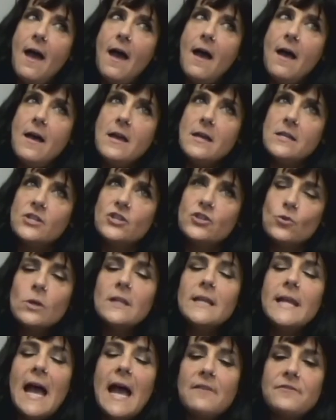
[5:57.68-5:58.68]
shortly
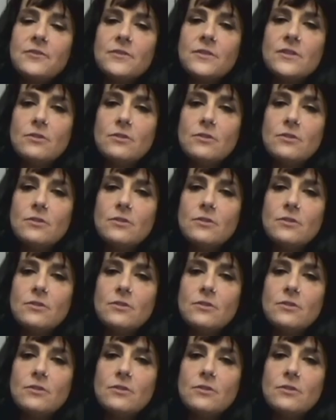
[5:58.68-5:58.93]
after the New